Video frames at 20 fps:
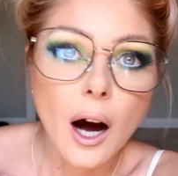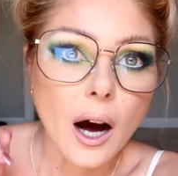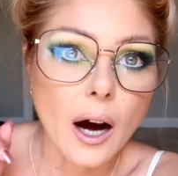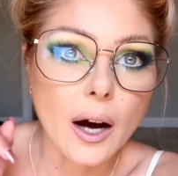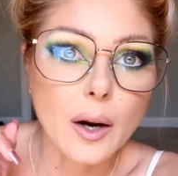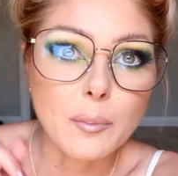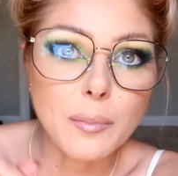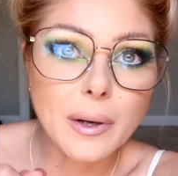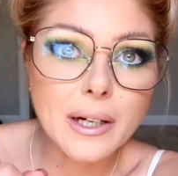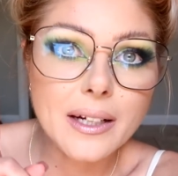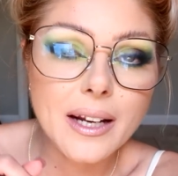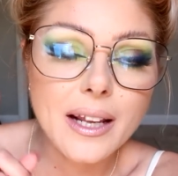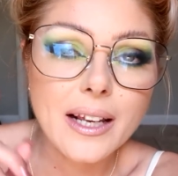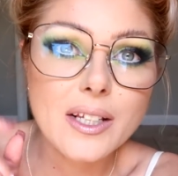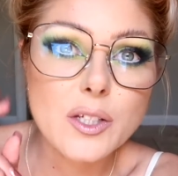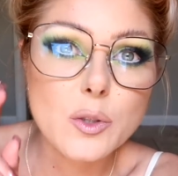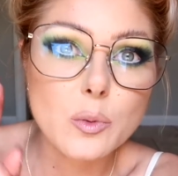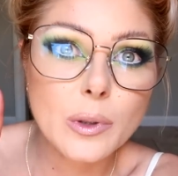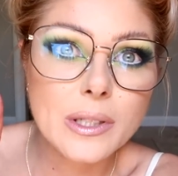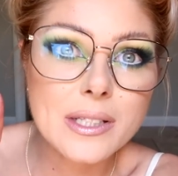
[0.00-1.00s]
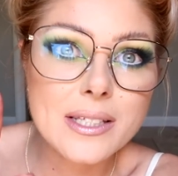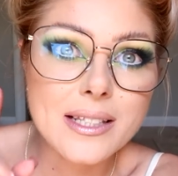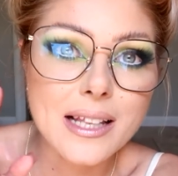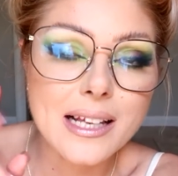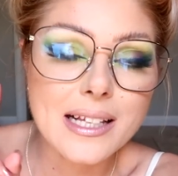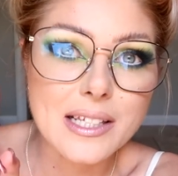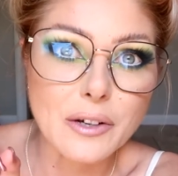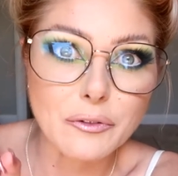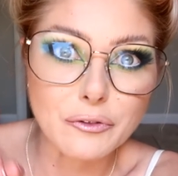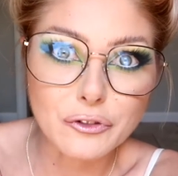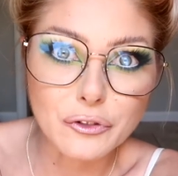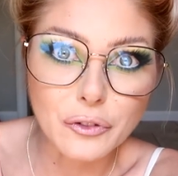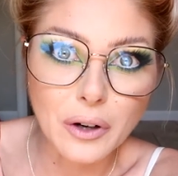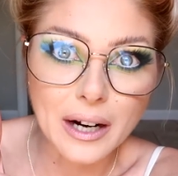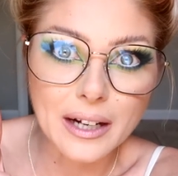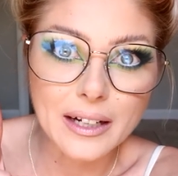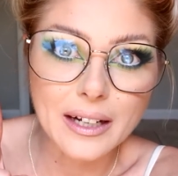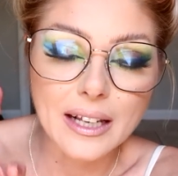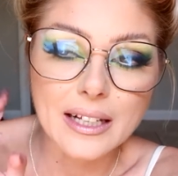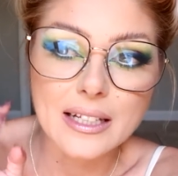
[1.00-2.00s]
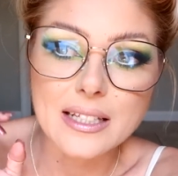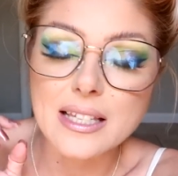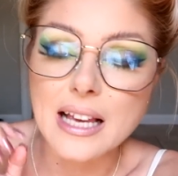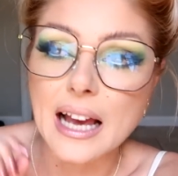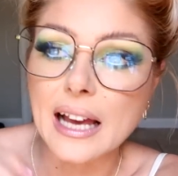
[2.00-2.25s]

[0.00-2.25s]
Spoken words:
on Mondays, Wednesdays, and Fridays.